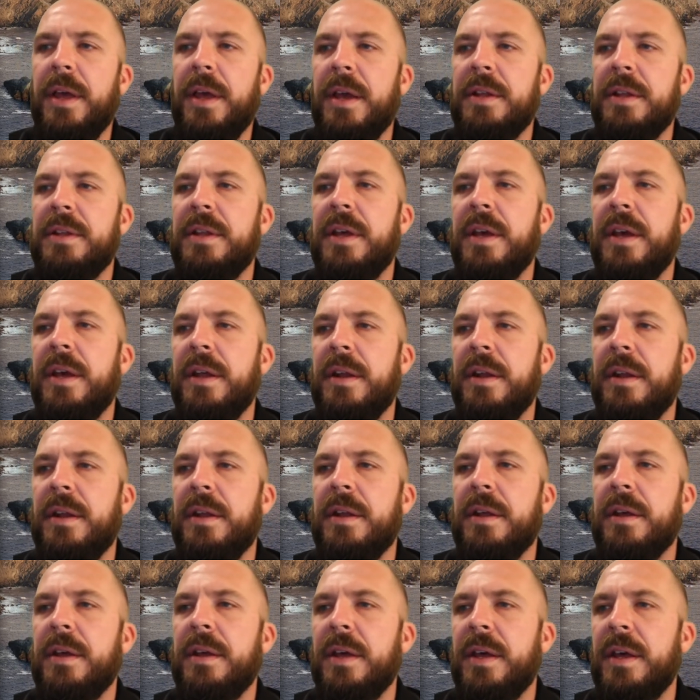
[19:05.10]
and then
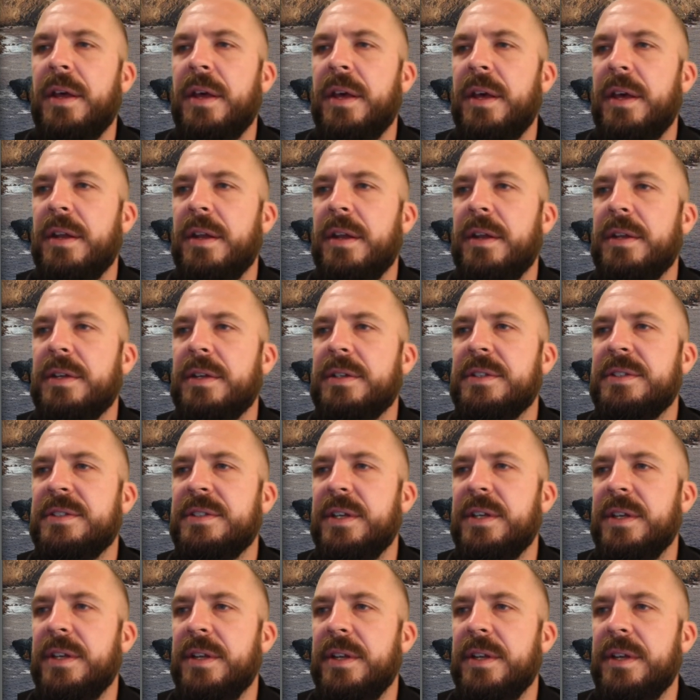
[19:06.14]
hit
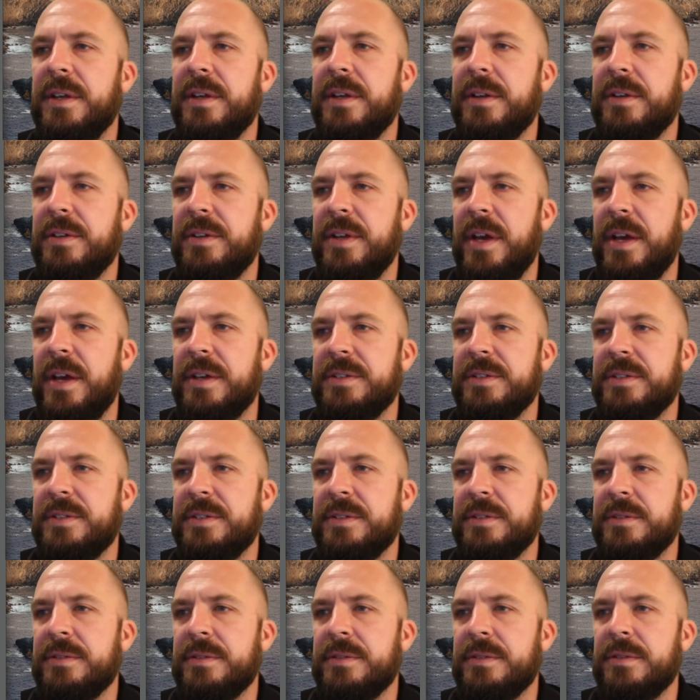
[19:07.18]
send
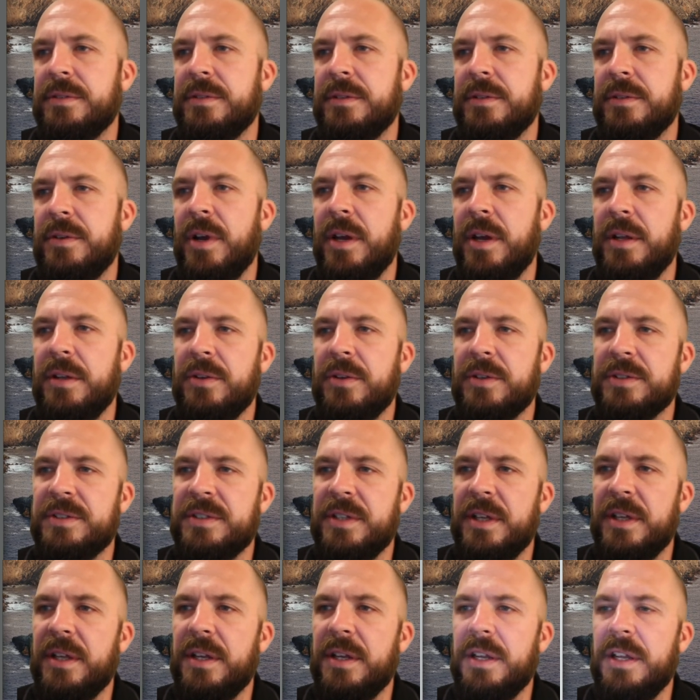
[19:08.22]
test. Great, you can
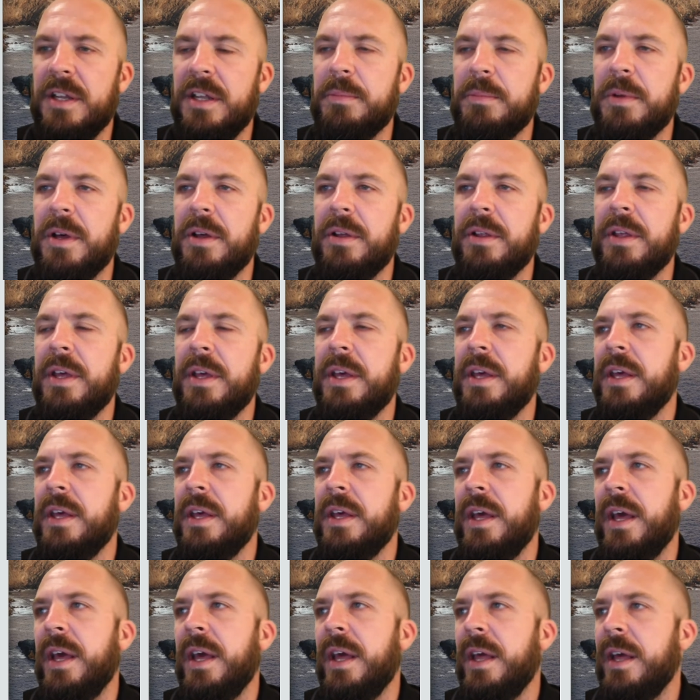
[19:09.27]
see that an email
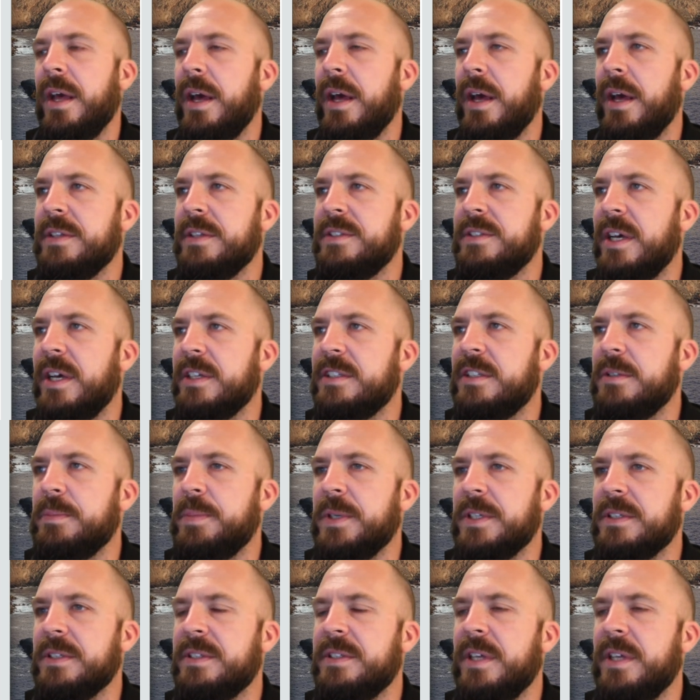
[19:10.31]
test has
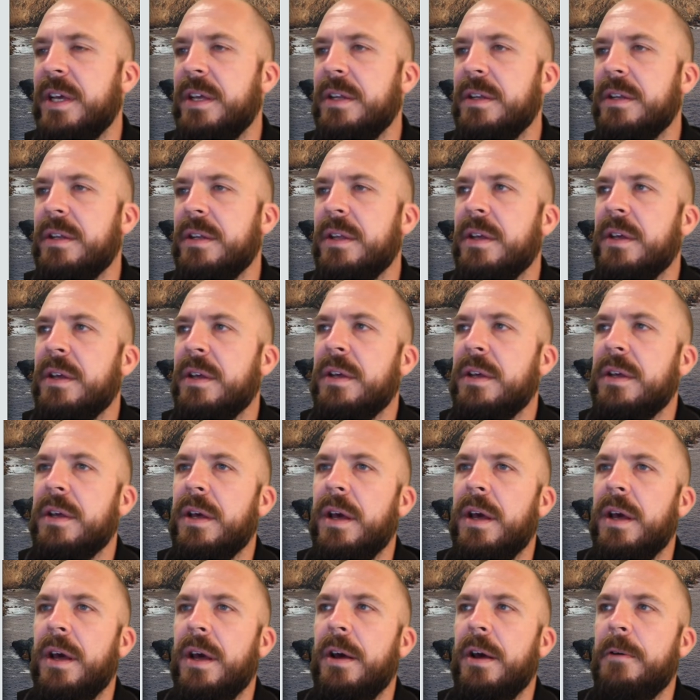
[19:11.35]
been sent.
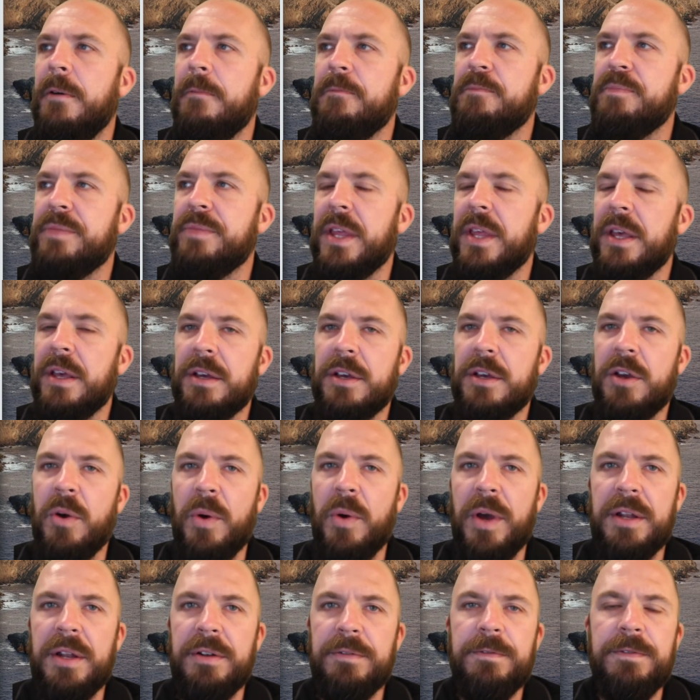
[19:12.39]

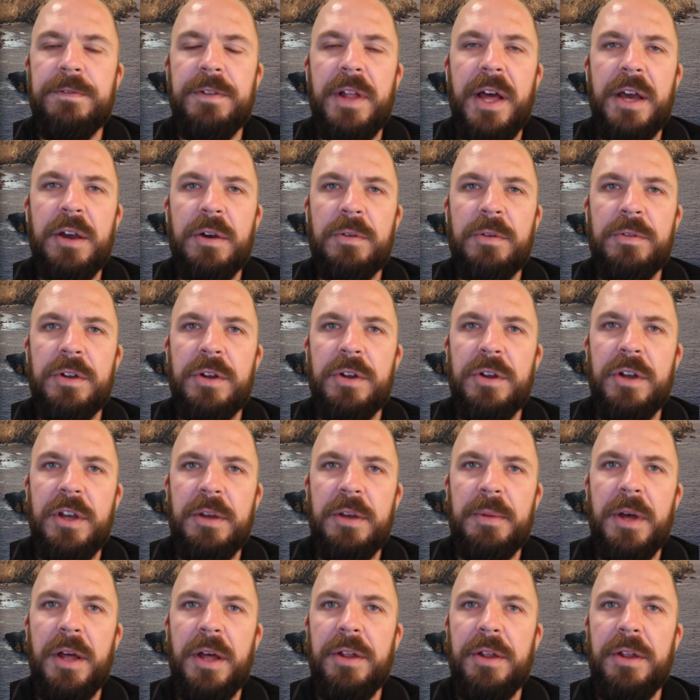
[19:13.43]
Go ahead and fly over to your
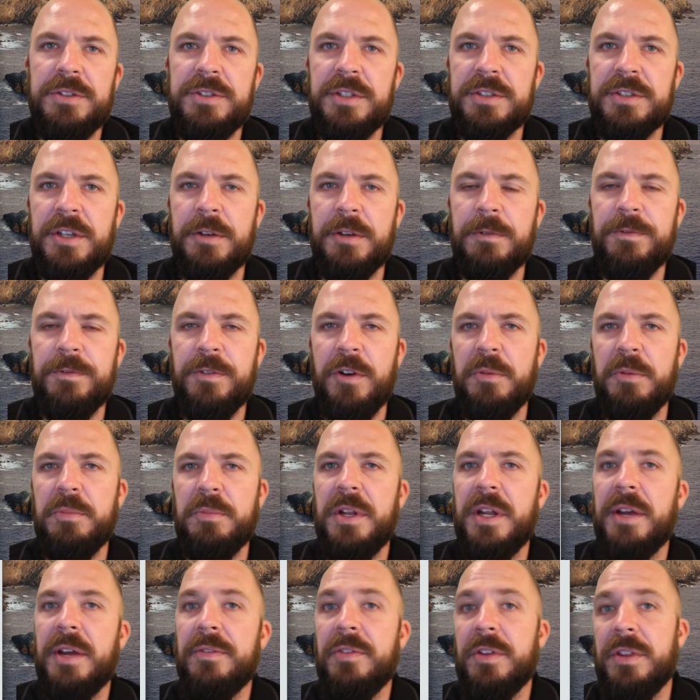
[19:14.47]
email and just confirm
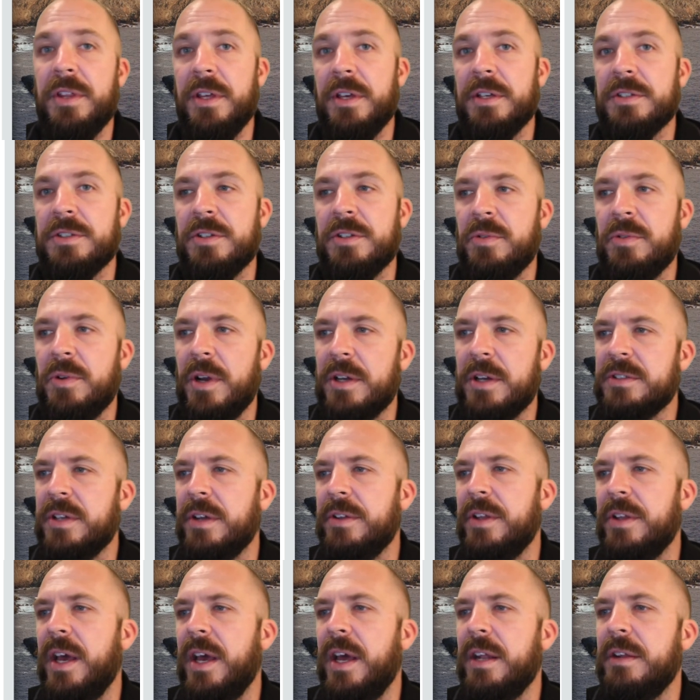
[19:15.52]
that everything is correct
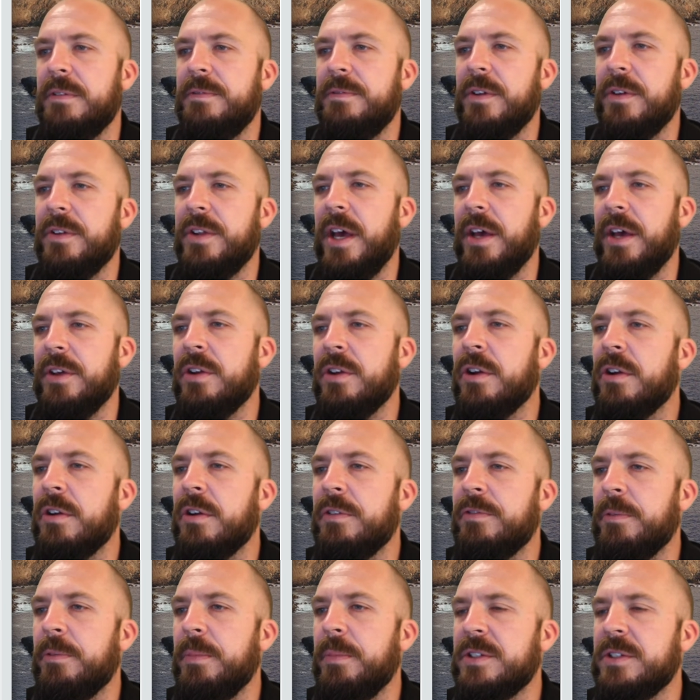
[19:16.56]
on that. It filled out your
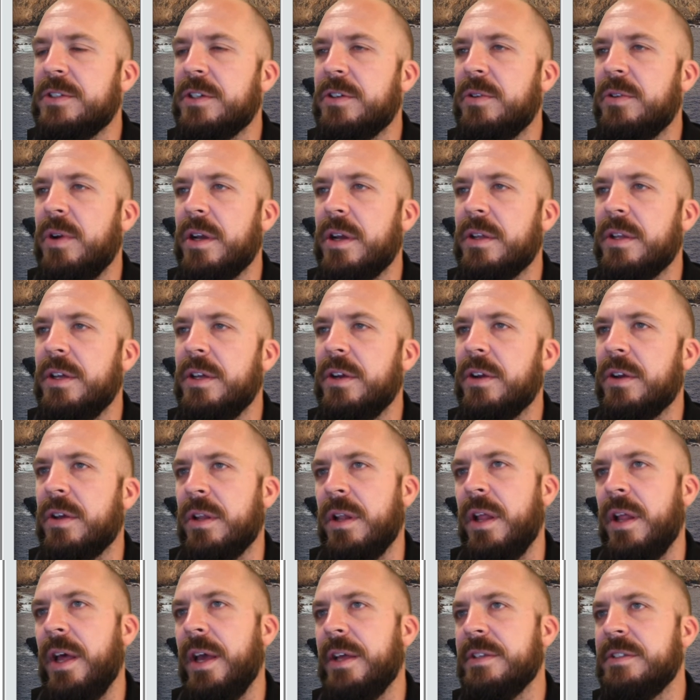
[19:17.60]
information correctly, your
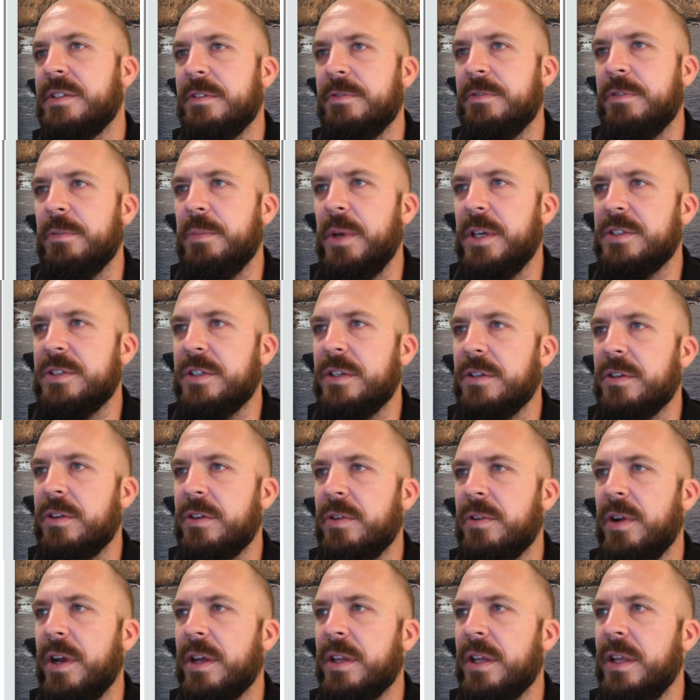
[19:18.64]
client's information
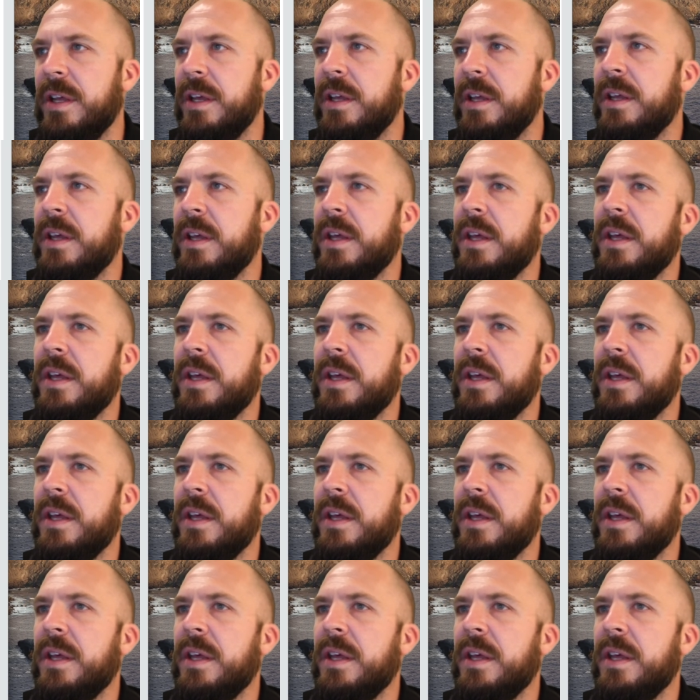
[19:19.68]
correctly,